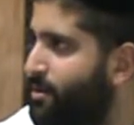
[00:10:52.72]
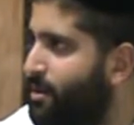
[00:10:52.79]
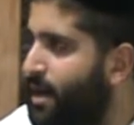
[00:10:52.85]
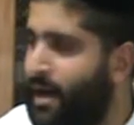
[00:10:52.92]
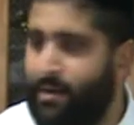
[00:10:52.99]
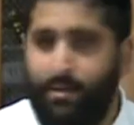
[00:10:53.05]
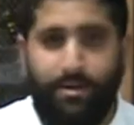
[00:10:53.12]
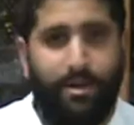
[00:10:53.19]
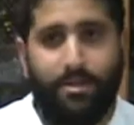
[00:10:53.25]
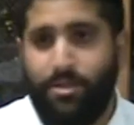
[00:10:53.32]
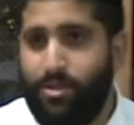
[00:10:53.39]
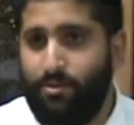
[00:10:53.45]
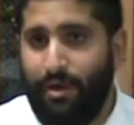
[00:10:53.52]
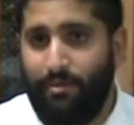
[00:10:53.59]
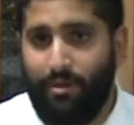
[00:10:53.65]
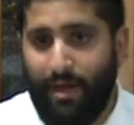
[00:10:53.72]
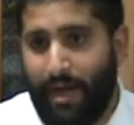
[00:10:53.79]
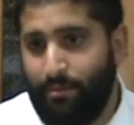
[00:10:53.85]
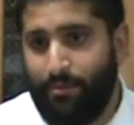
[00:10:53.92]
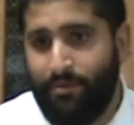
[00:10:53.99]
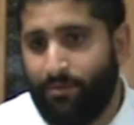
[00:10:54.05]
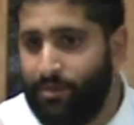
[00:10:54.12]
And not just a rabbi,
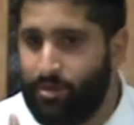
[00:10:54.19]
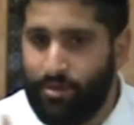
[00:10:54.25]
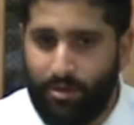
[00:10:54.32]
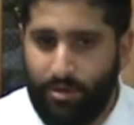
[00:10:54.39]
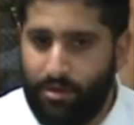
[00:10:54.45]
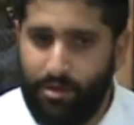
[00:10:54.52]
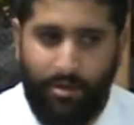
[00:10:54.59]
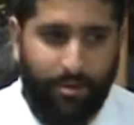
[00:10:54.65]
I'm of a certain